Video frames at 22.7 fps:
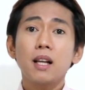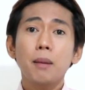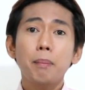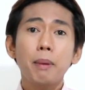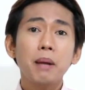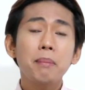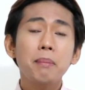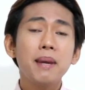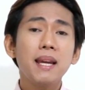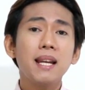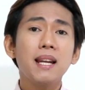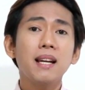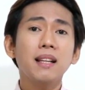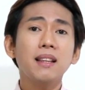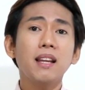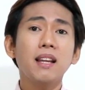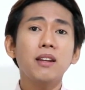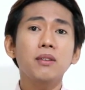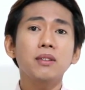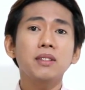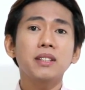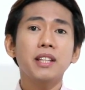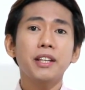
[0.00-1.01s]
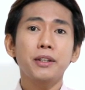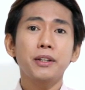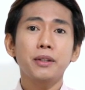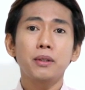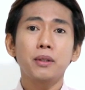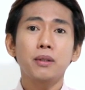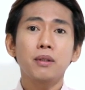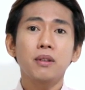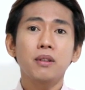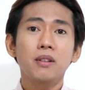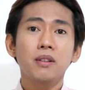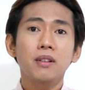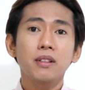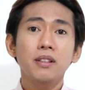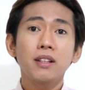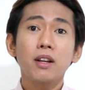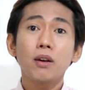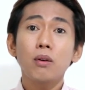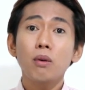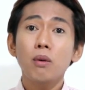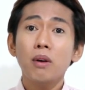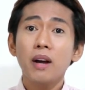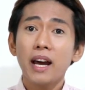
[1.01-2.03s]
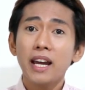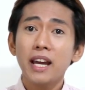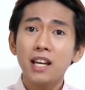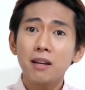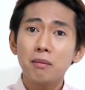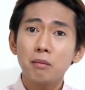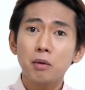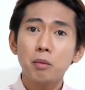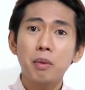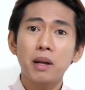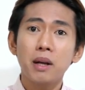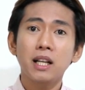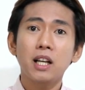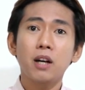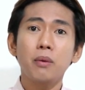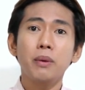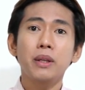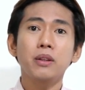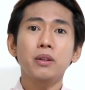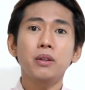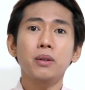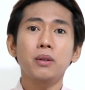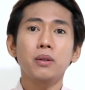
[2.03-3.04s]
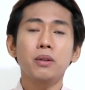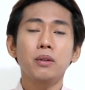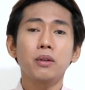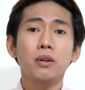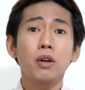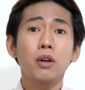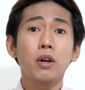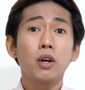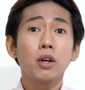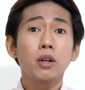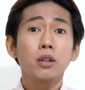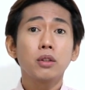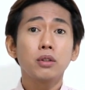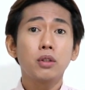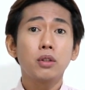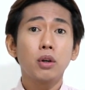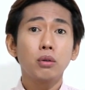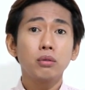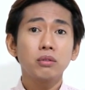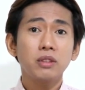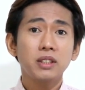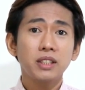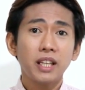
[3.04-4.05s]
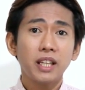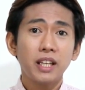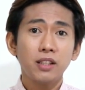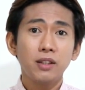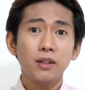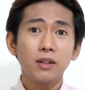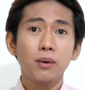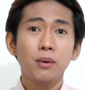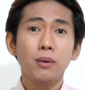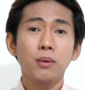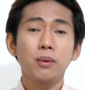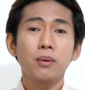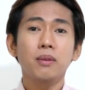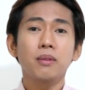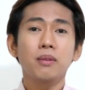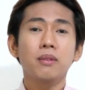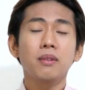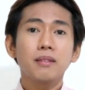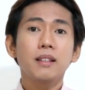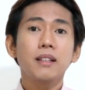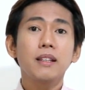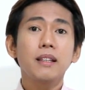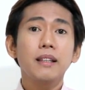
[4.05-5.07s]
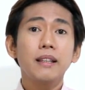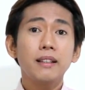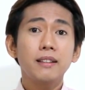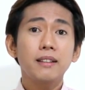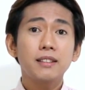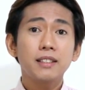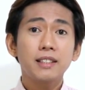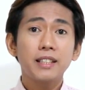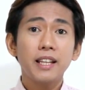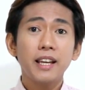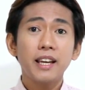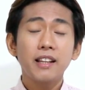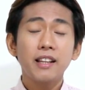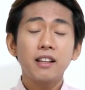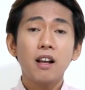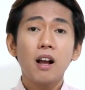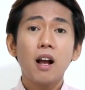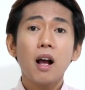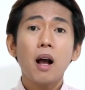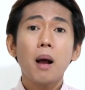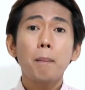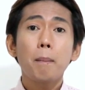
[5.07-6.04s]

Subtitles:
Kapag may nagtanong sa'yo na kung kaya mo bang gawin to, don't say no. Instead,